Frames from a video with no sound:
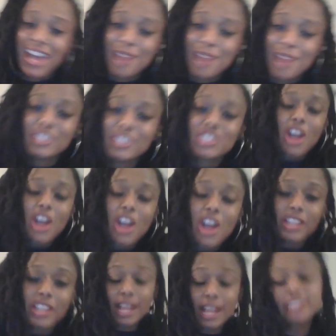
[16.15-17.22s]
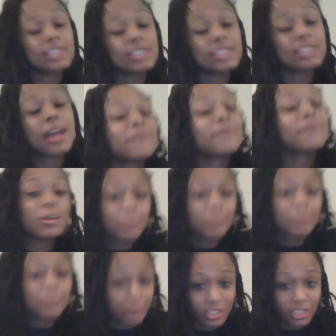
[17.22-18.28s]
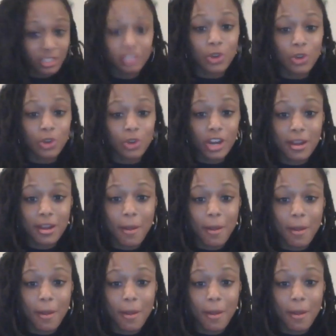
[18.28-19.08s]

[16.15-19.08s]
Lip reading: I'm in Charlotte. See, I'm from Brooklyn, New York,